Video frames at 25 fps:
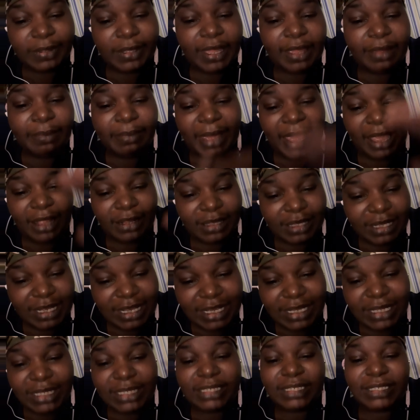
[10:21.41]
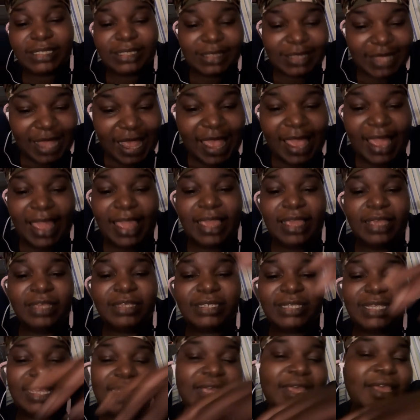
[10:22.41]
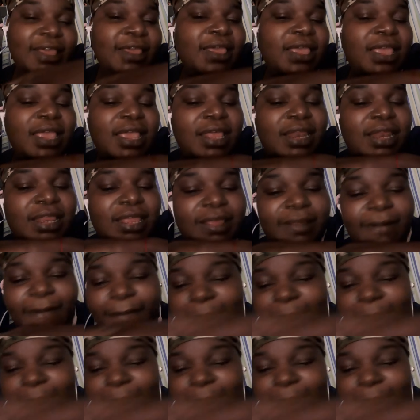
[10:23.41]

about these things, and